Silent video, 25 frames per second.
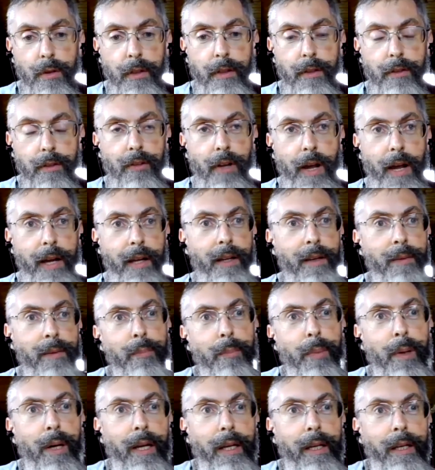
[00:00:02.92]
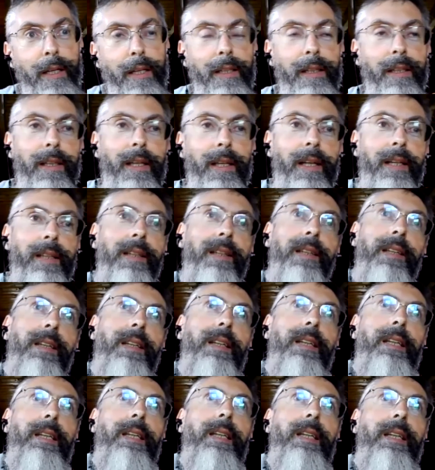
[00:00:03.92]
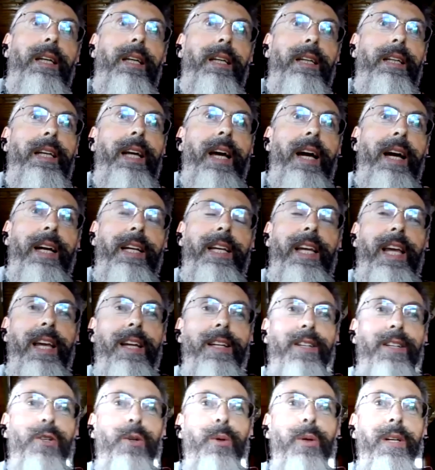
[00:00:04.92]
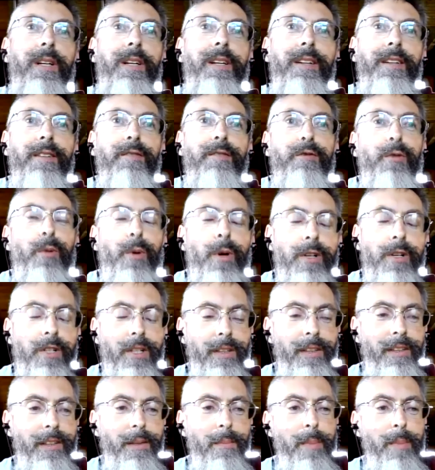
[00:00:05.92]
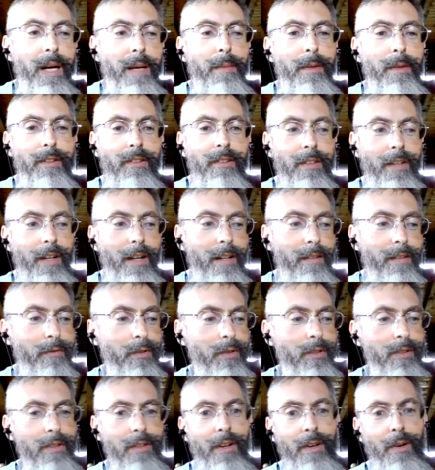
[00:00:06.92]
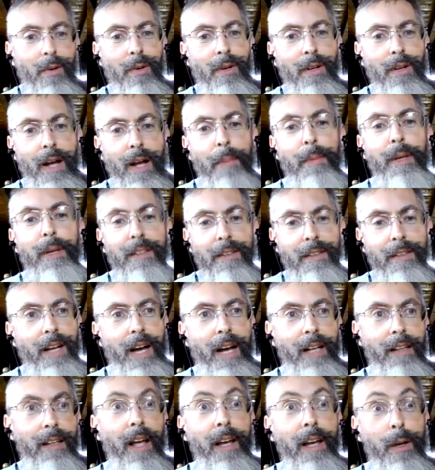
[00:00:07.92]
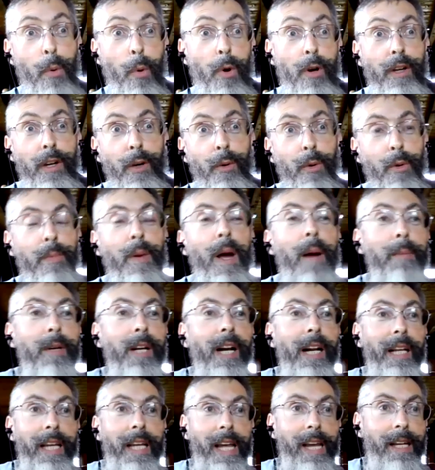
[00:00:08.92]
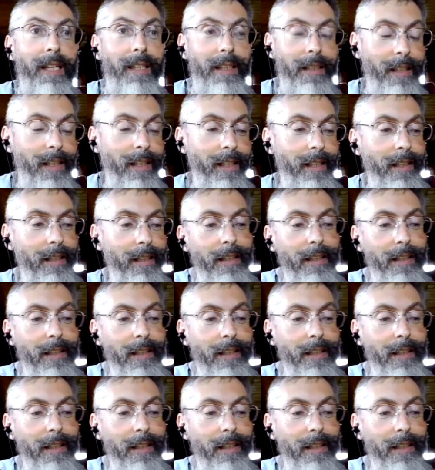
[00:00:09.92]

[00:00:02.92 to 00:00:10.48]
in a second, but I can't do it, unfortunately, by myself. So, I mean, I like working with, I mean, I can't like